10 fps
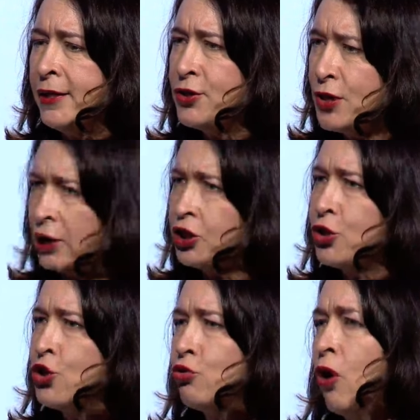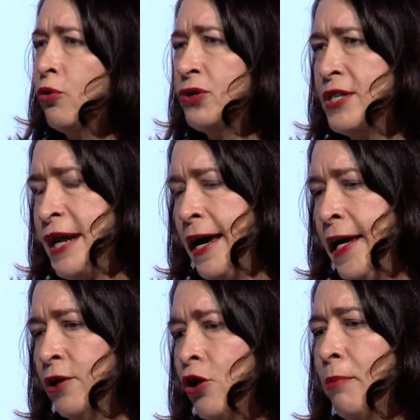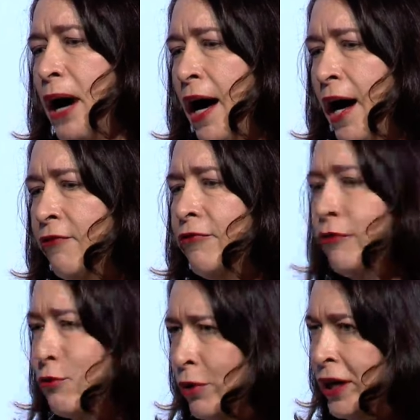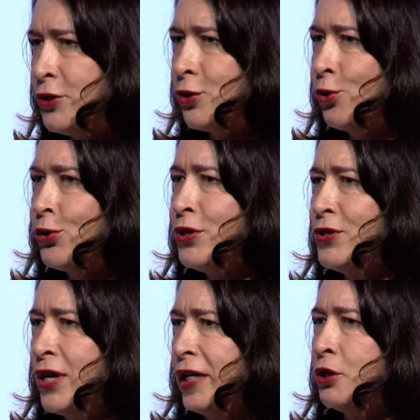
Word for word: such a strong stand on behalf of the resources sector